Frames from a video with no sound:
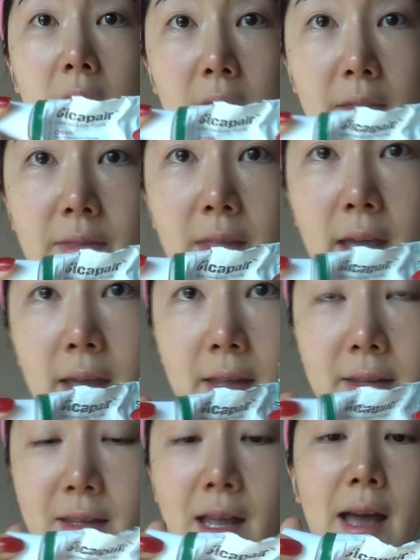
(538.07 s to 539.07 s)
And
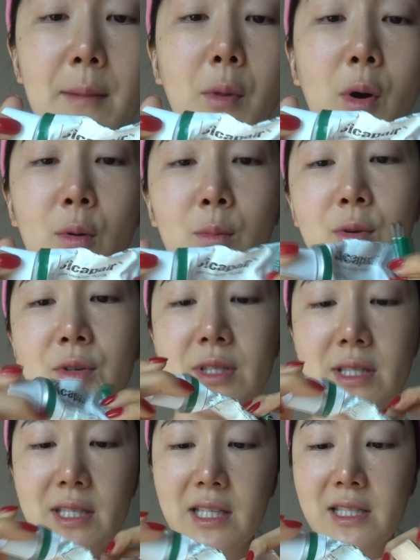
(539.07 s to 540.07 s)
then I'm
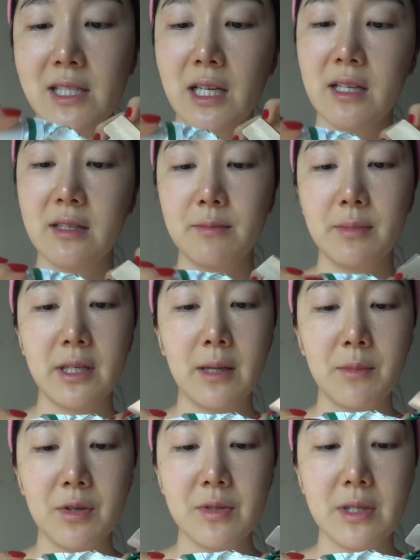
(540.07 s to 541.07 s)
almost done, but
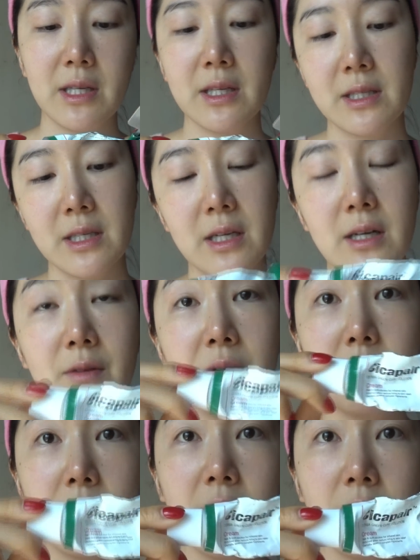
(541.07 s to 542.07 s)
I'm using
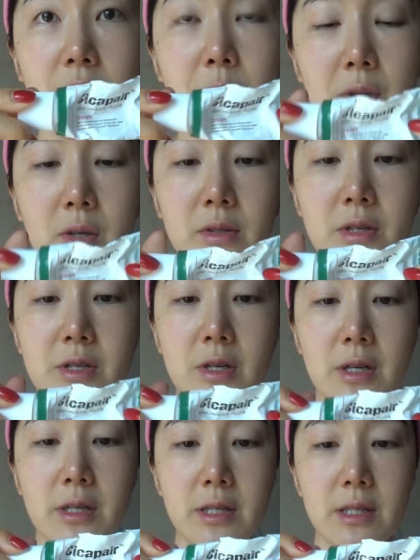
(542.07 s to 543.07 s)
Cicapair from
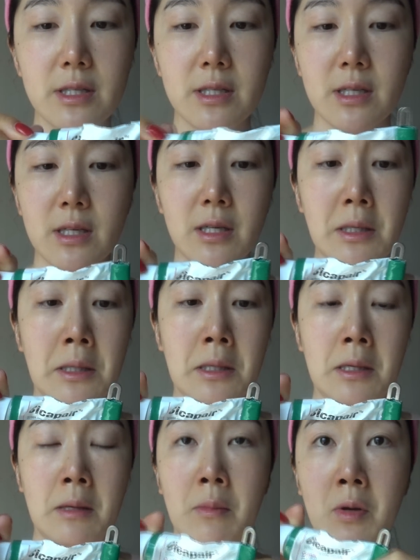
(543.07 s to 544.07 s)
DR.JART.
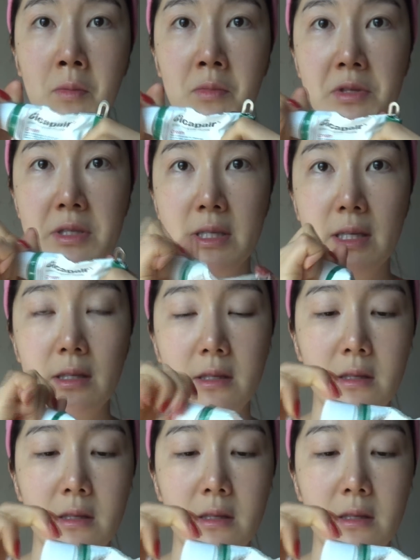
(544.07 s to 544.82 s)
I'm almost done.